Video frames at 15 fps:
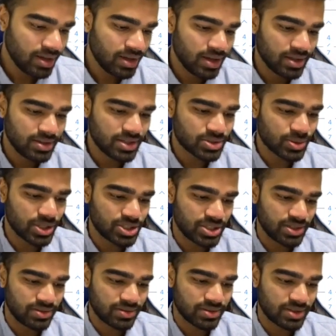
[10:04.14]
This question,
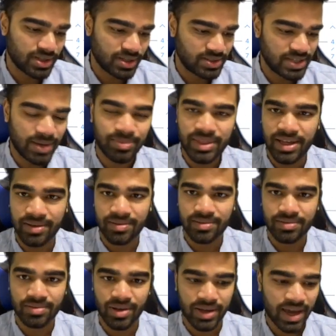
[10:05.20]
same thing.
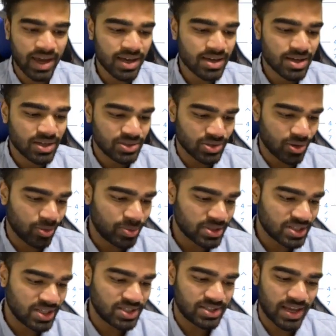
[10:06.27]
Okay, so obviously
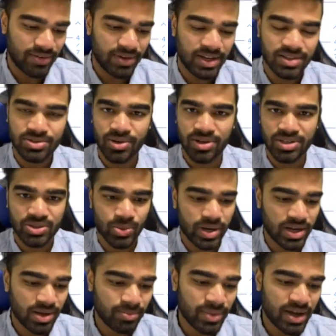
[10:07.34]
7 is not a square
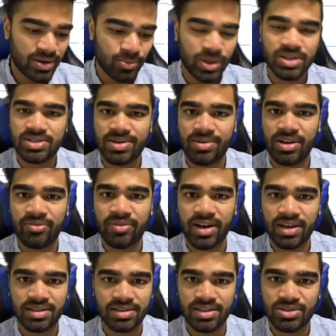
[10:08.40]
number, and
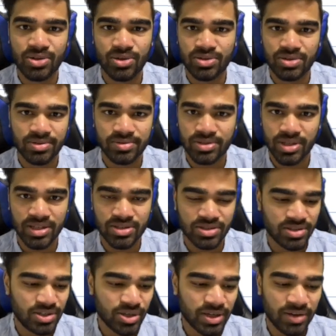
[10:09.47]
175, there's no,
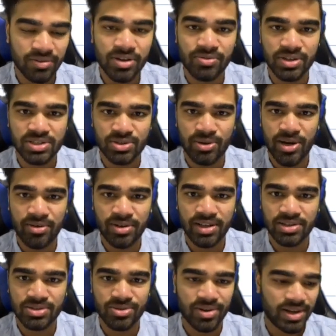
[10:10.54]
even if you square root it,
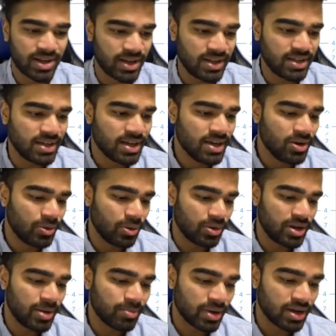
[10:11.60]
it's not any whole
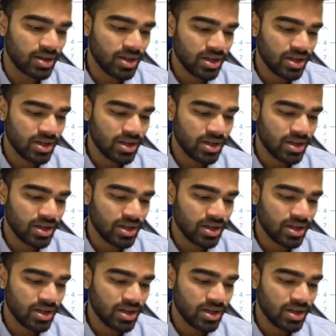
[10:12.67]
number.